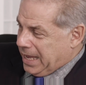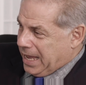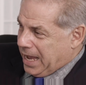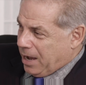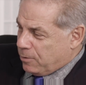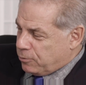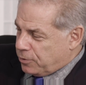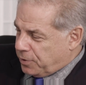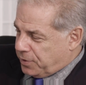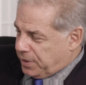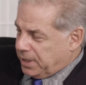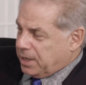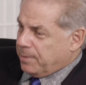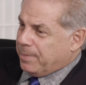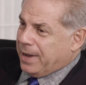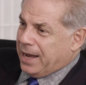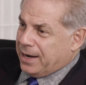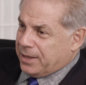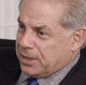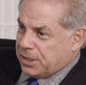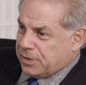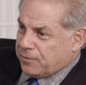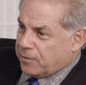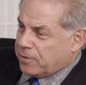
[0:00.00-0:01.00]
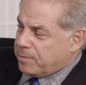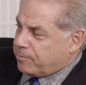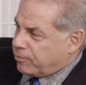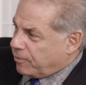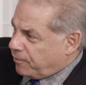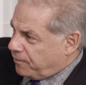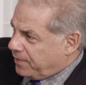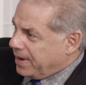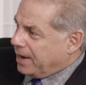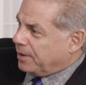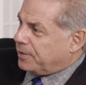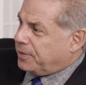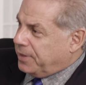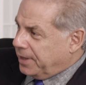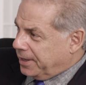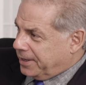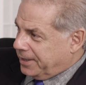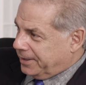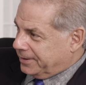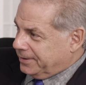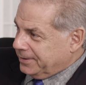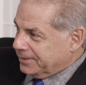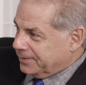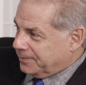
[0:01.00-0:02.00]
And when you think about it, it's very profound
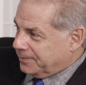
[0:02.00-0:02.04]
thinking.